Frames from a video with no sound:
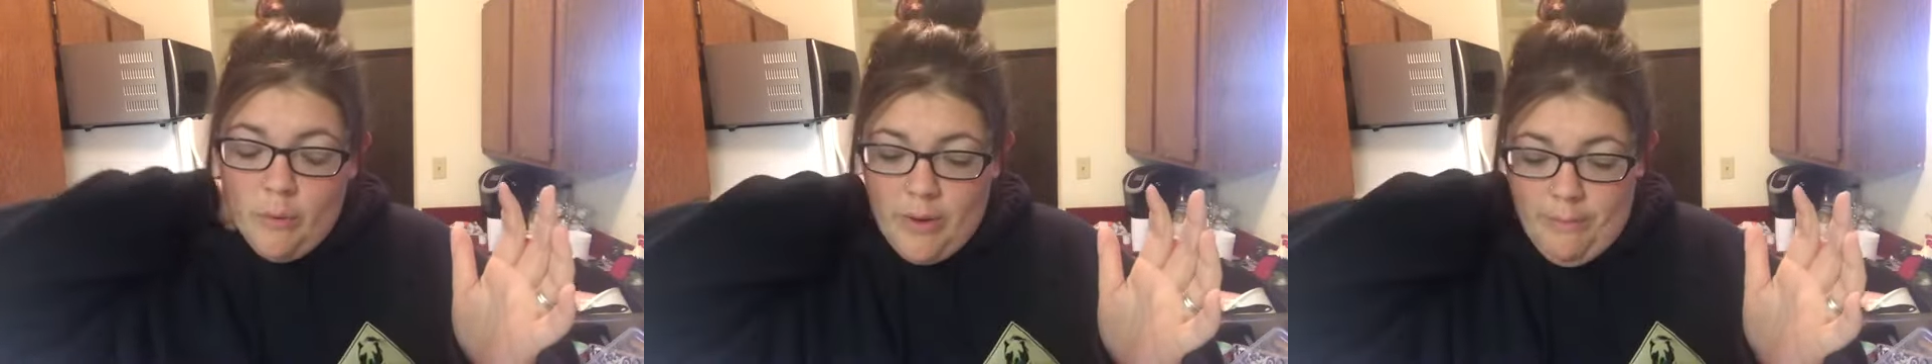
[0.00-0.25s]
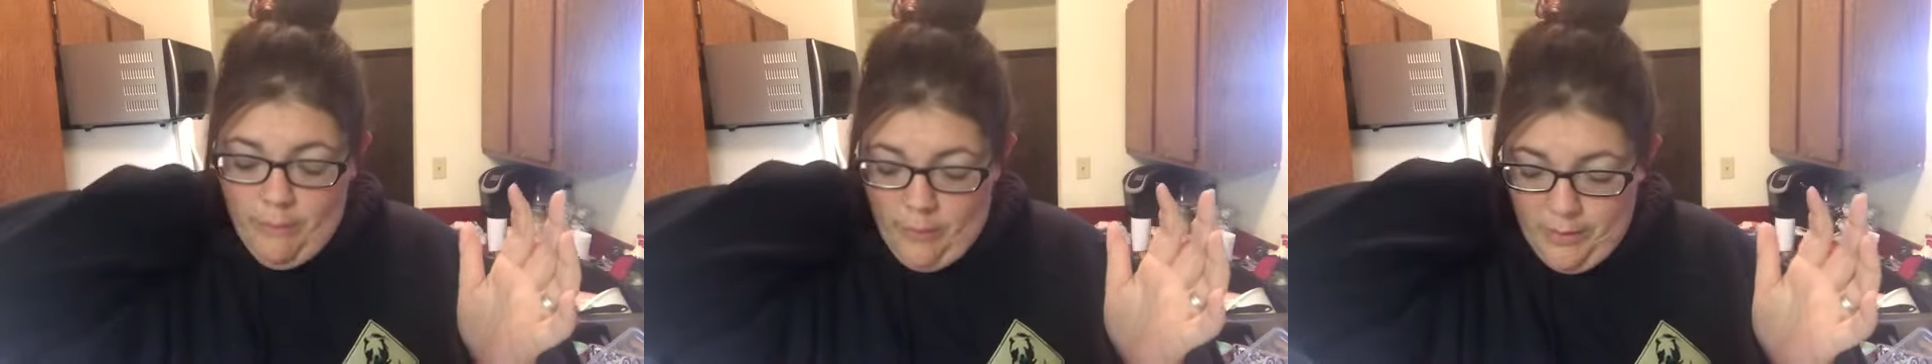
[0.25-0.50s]

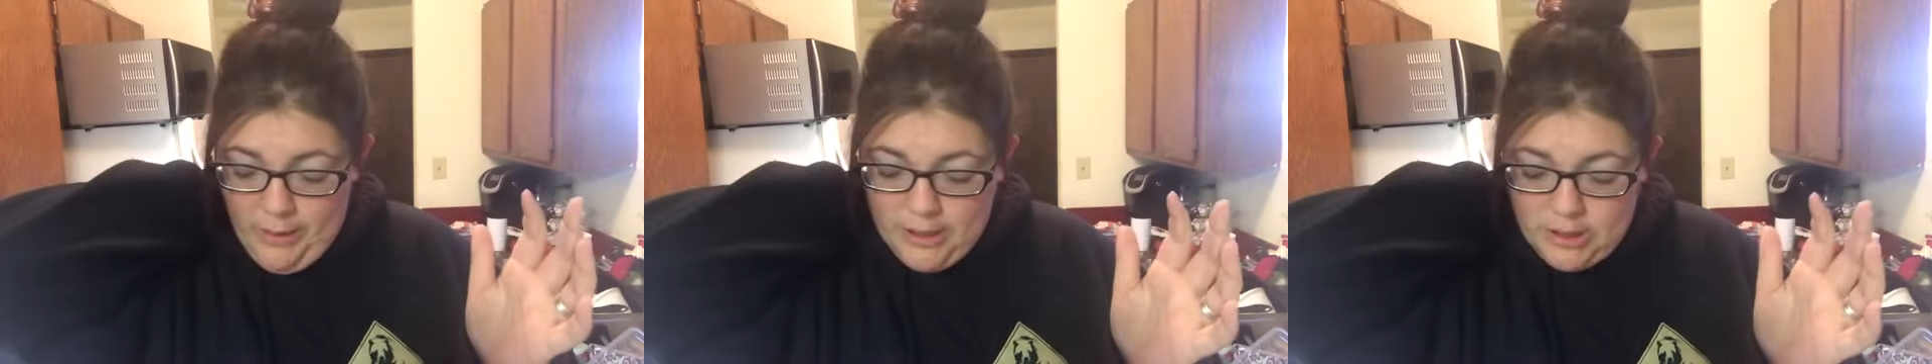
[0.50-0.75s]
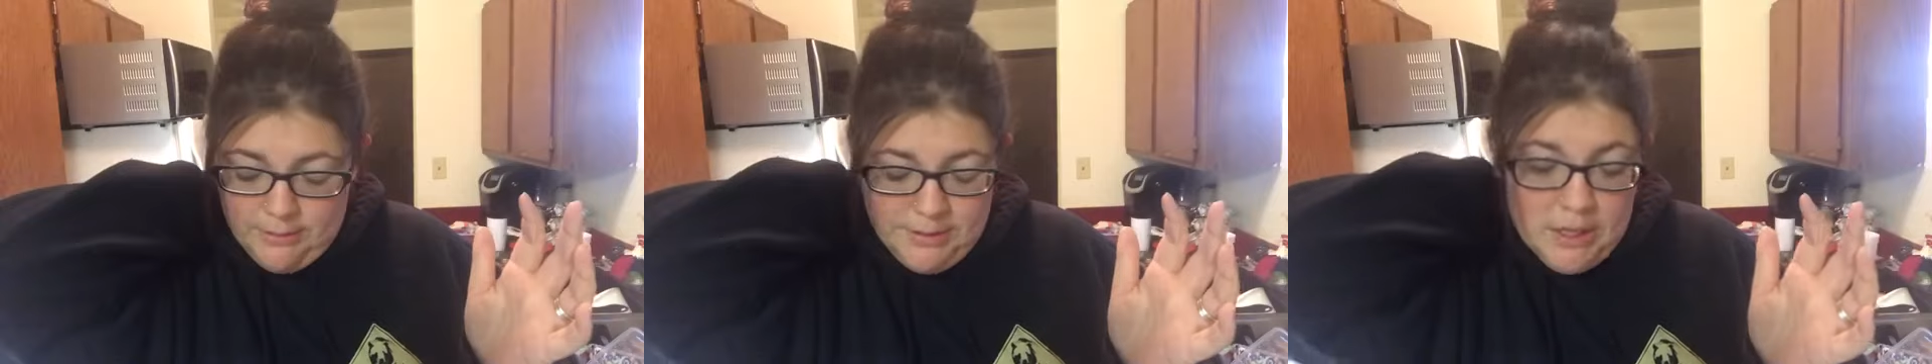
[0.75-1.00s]
We, we
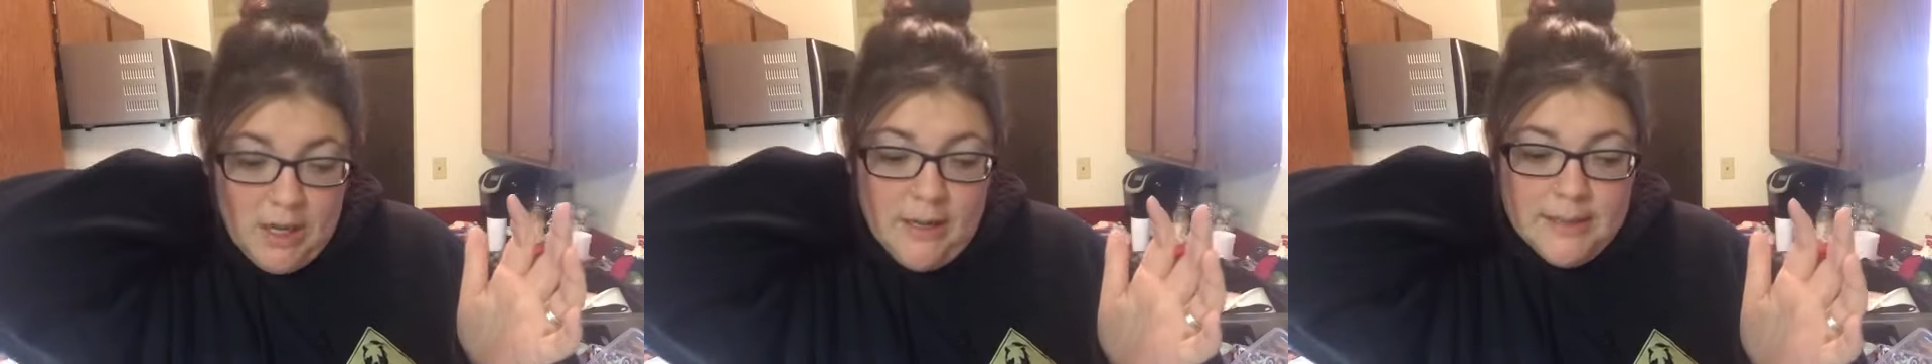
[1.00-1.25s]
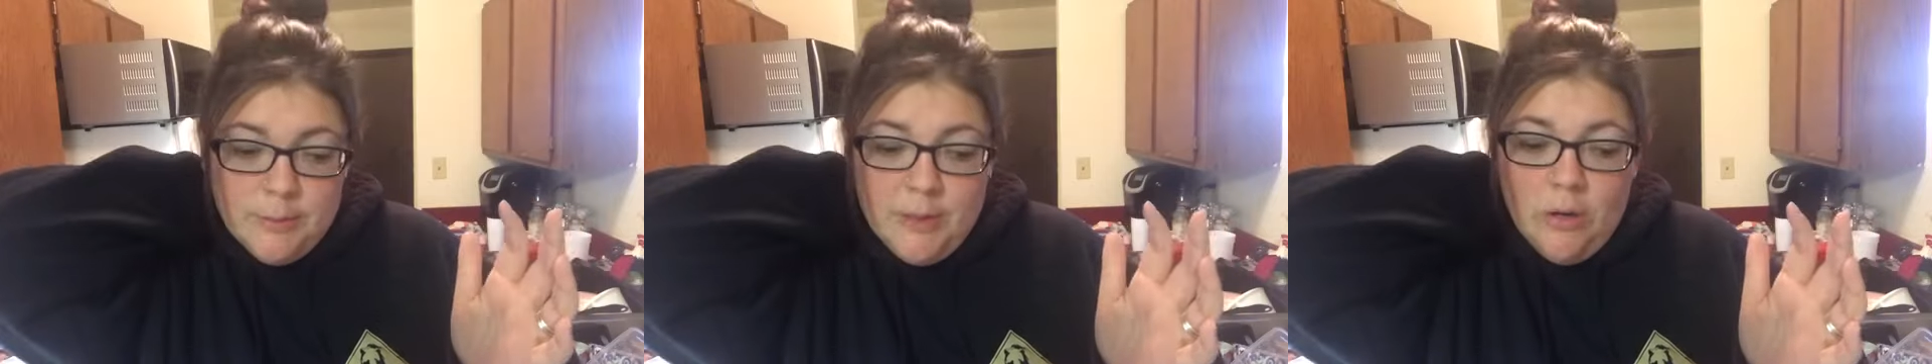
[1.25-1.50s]
rushed up to the
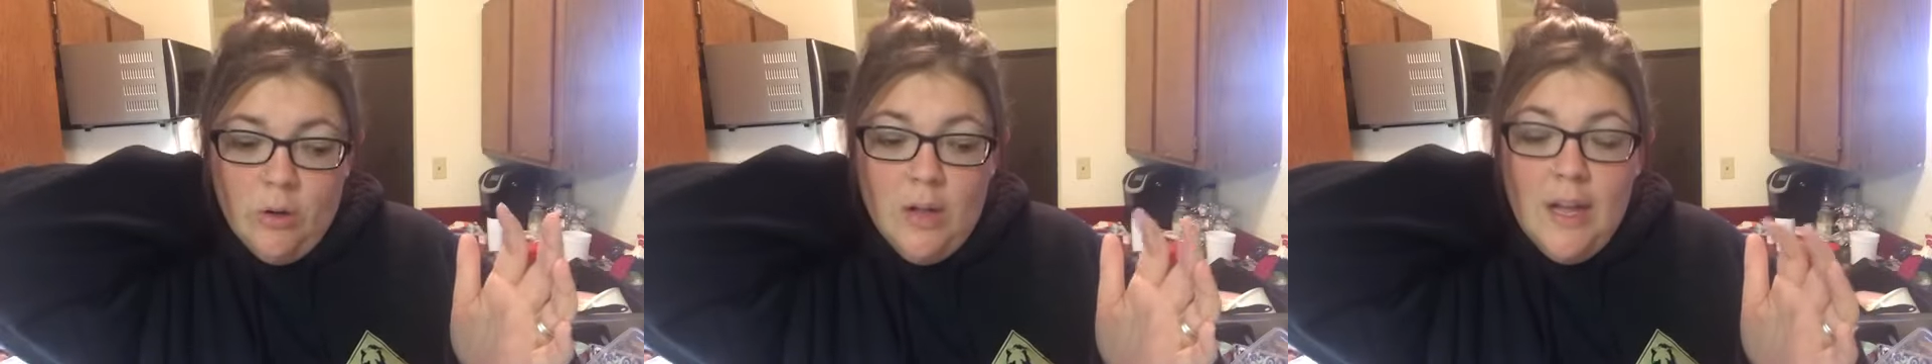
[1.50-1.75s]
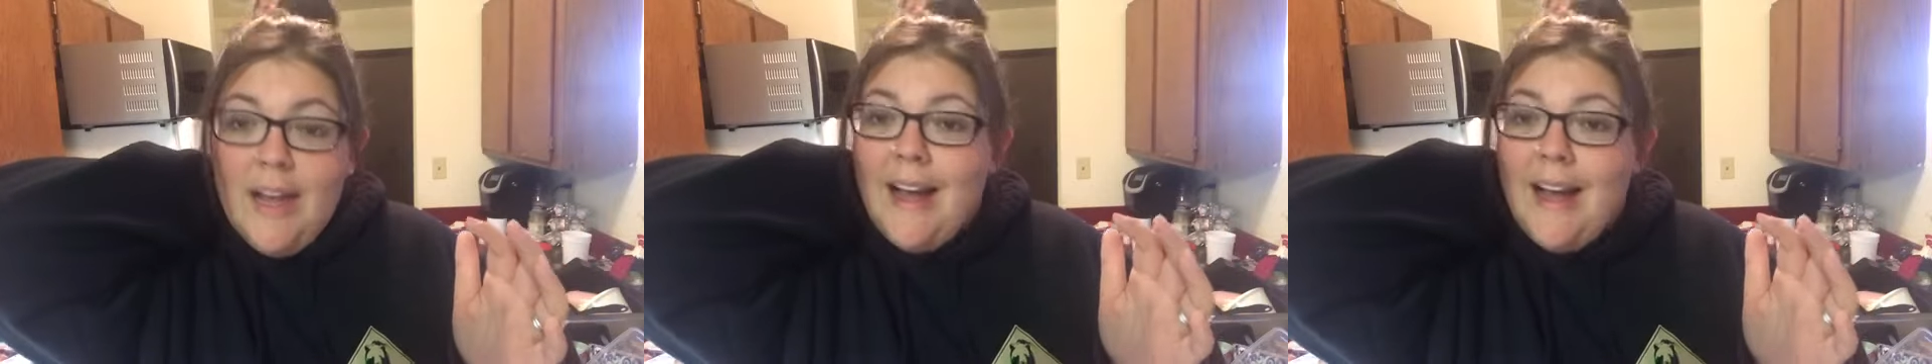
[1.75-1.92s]
hospital.